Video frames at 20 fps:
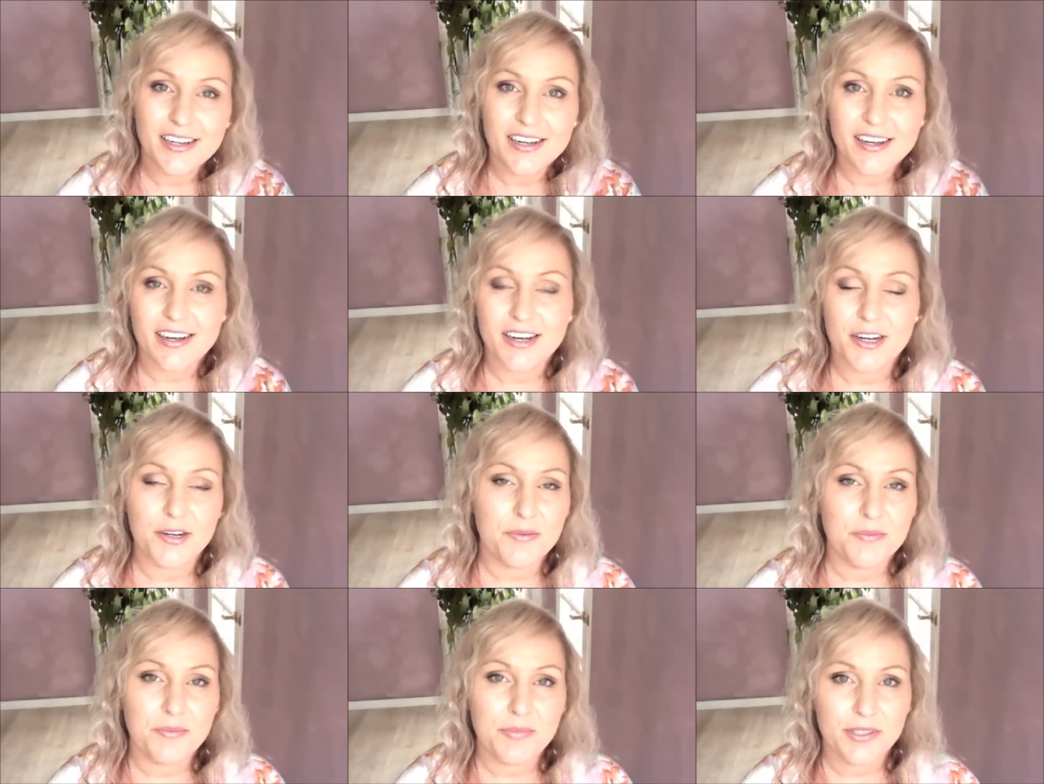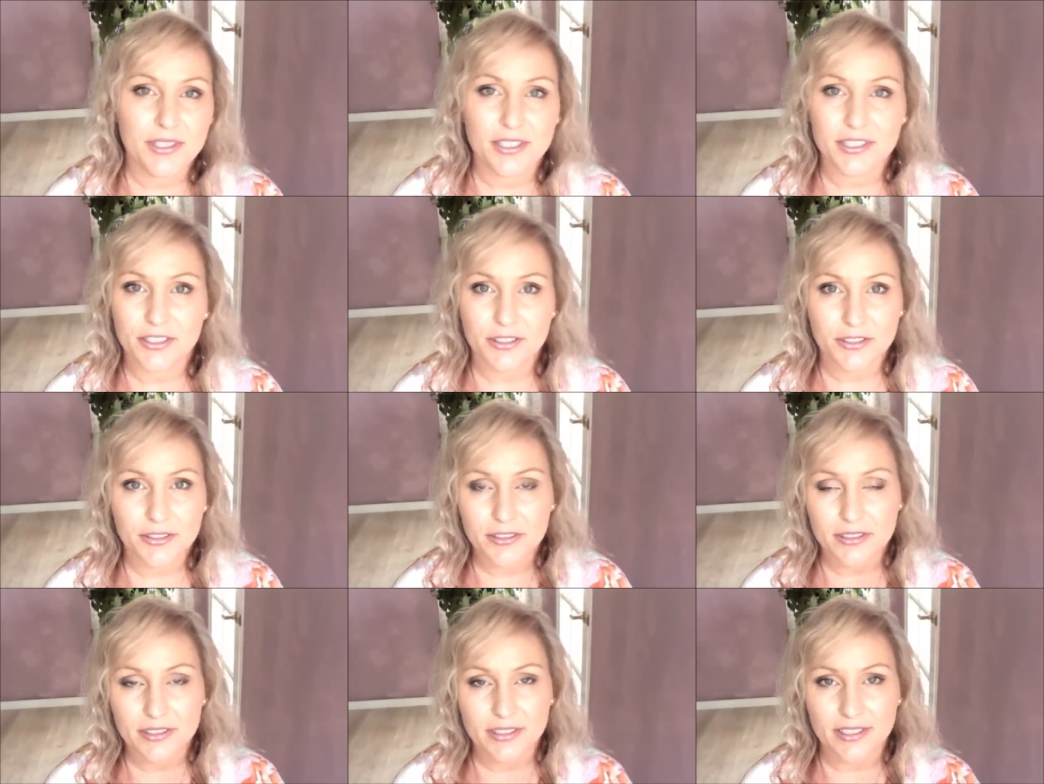Um, but I
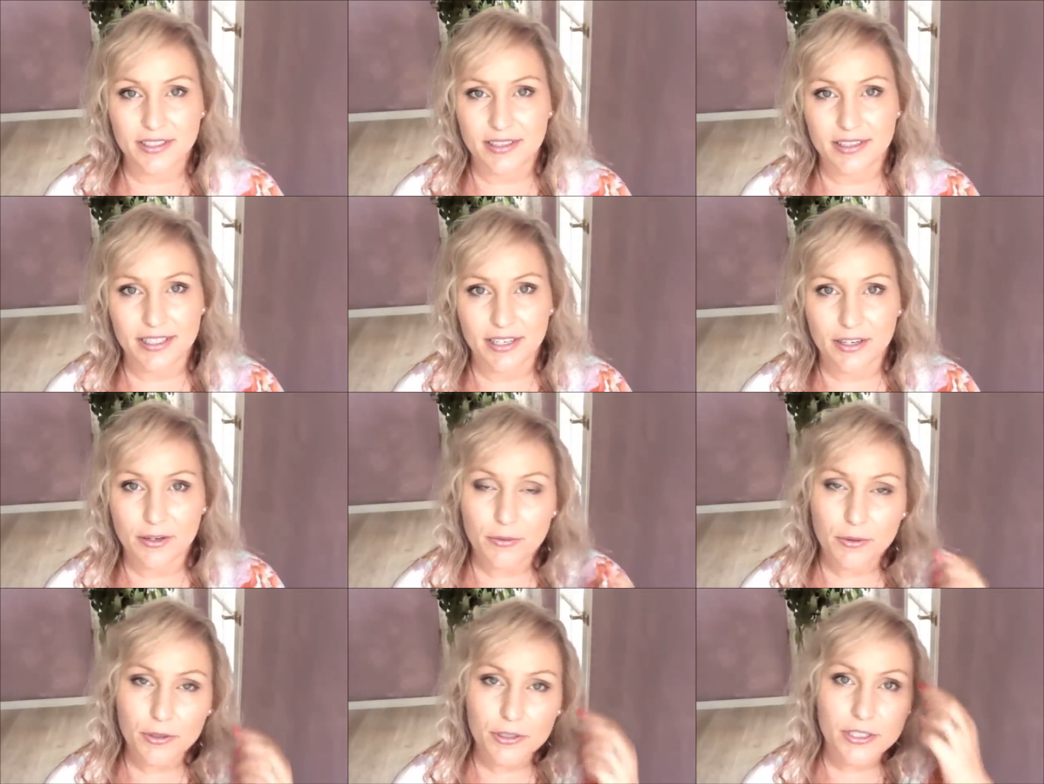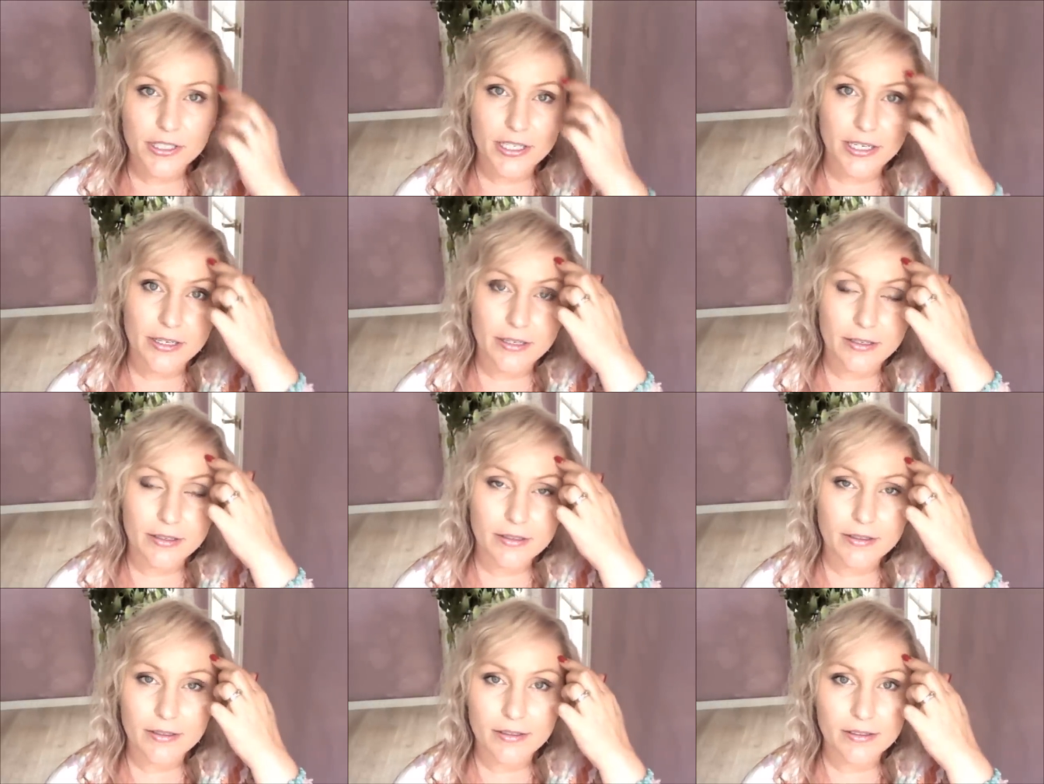don't sit there
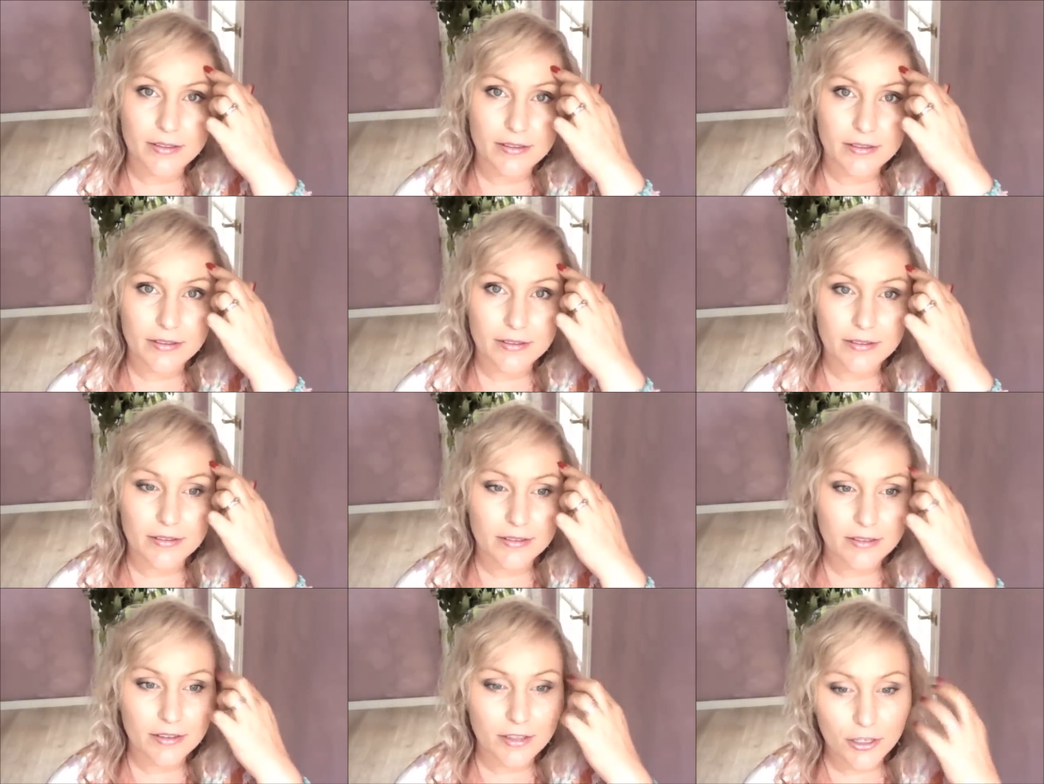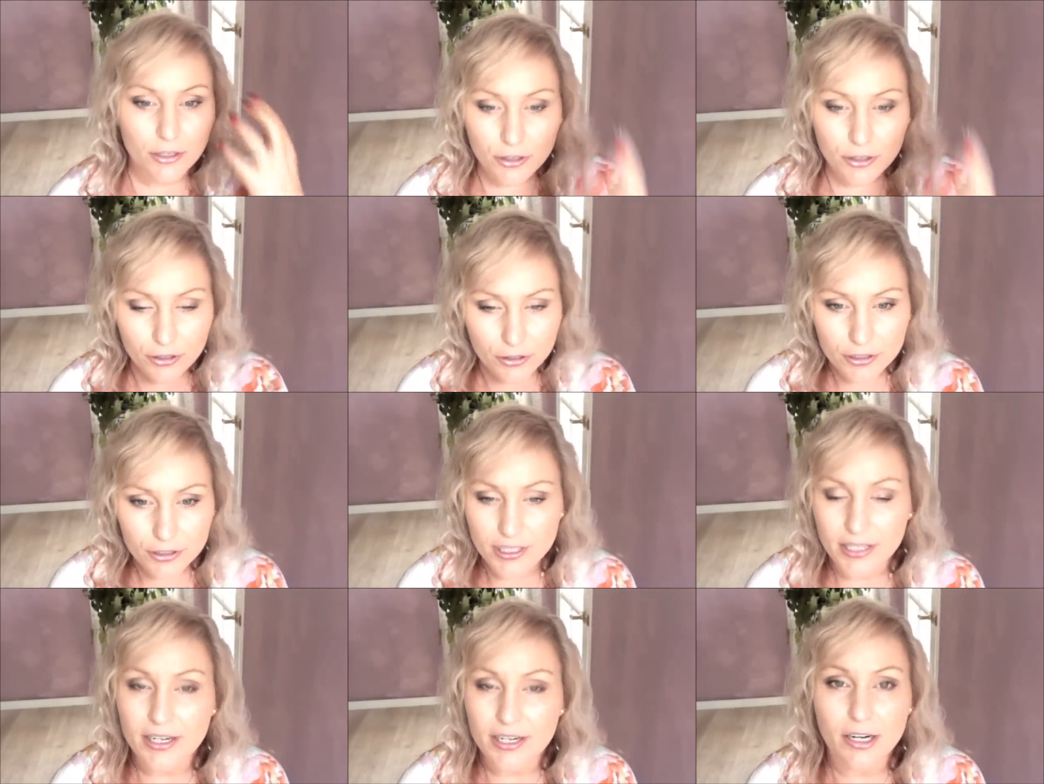watching the
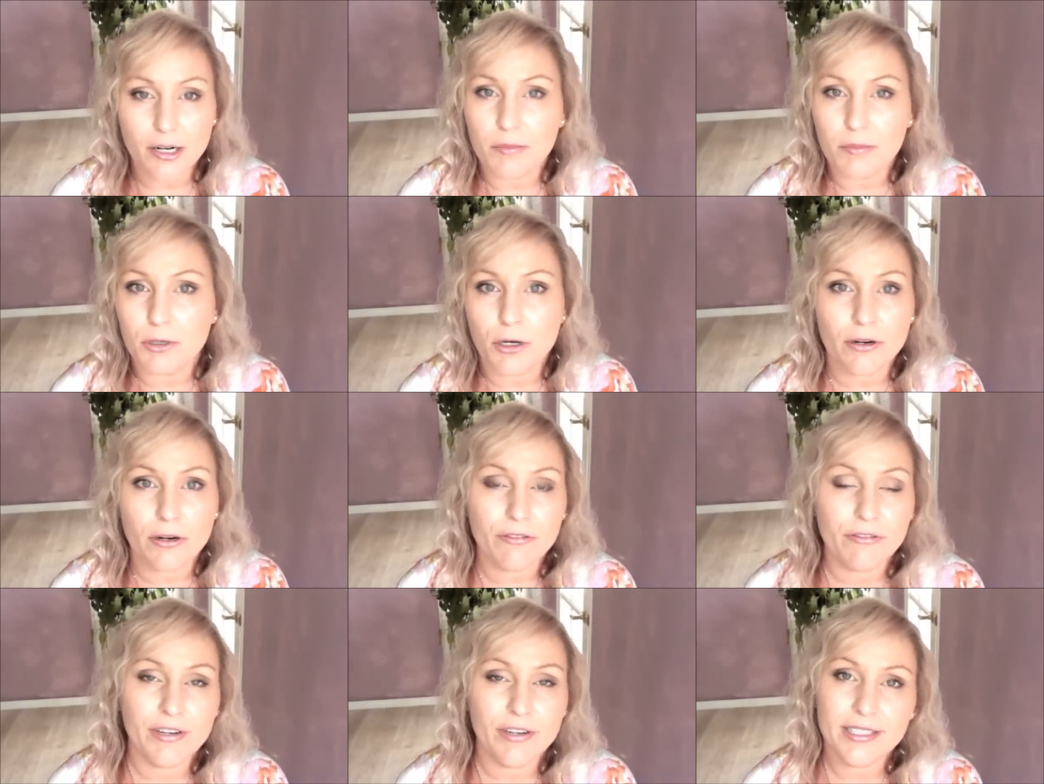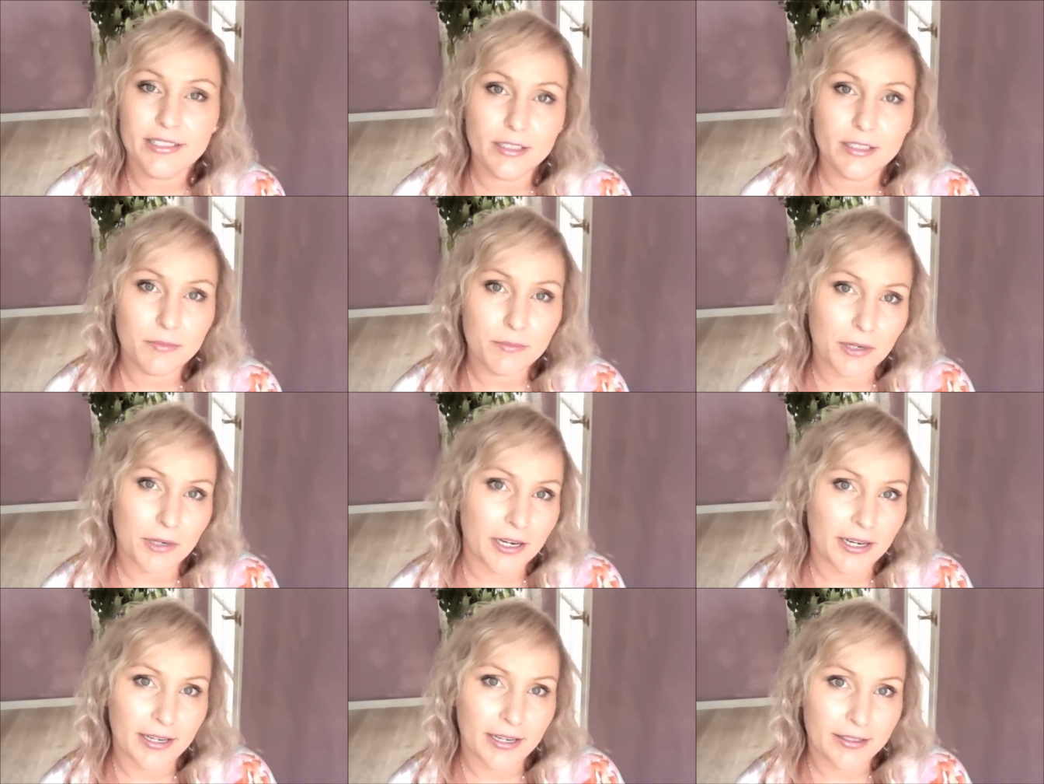news and then I'm not affected
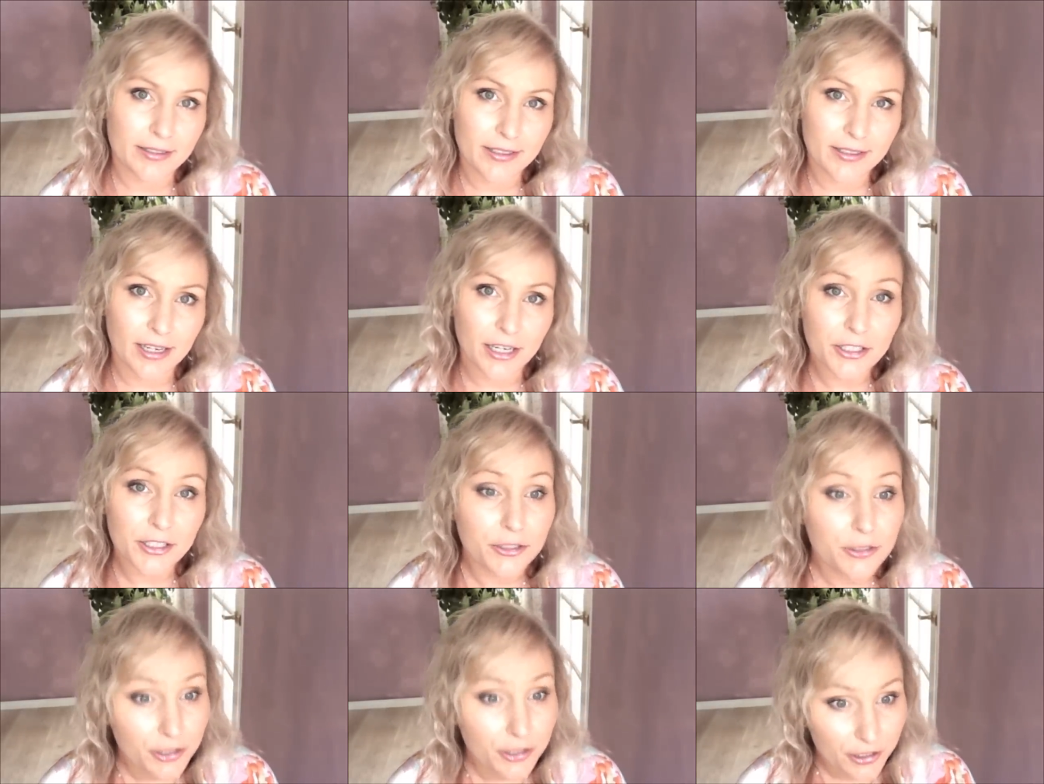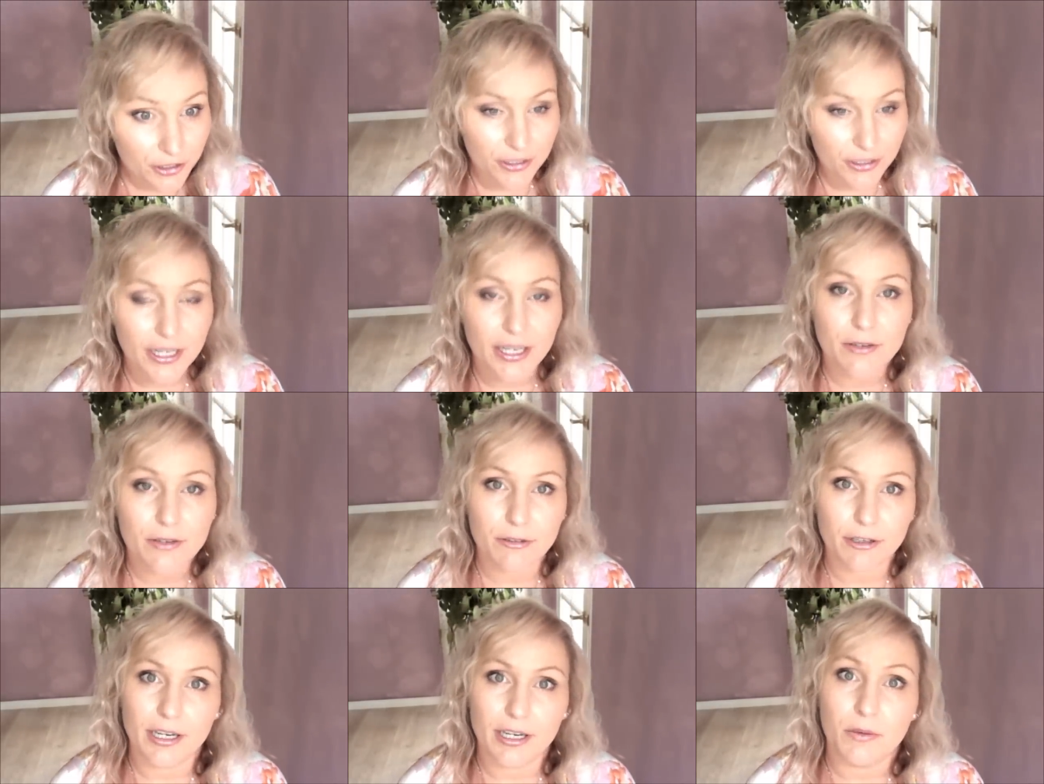by it. I used to
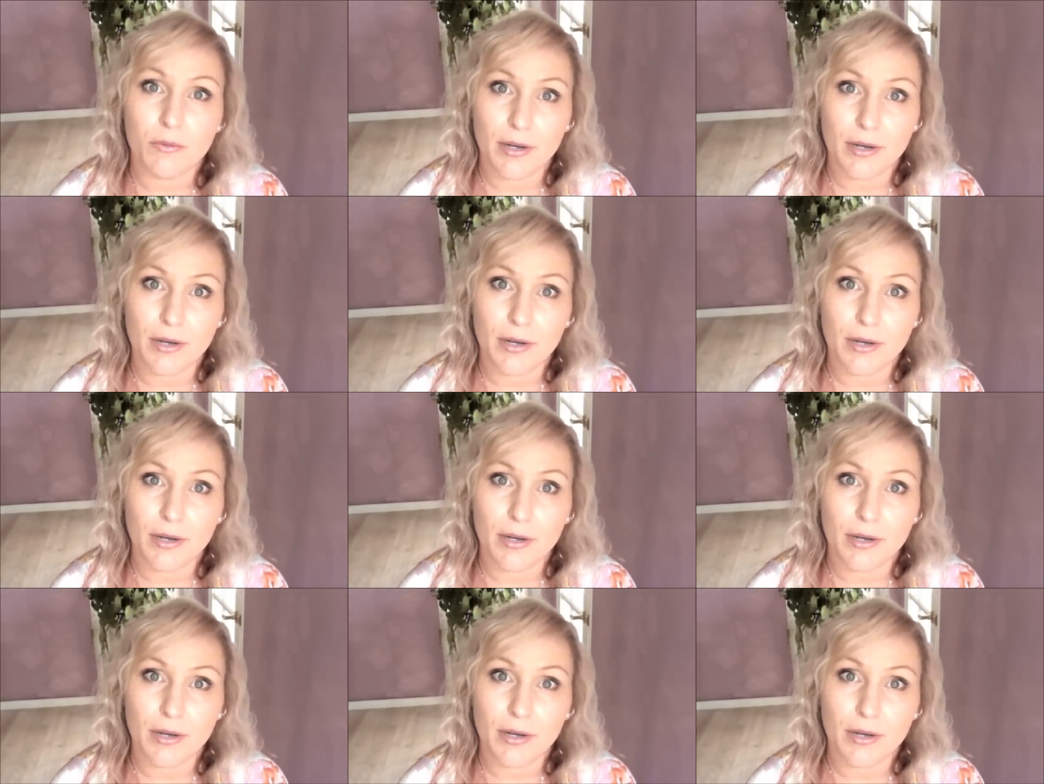get really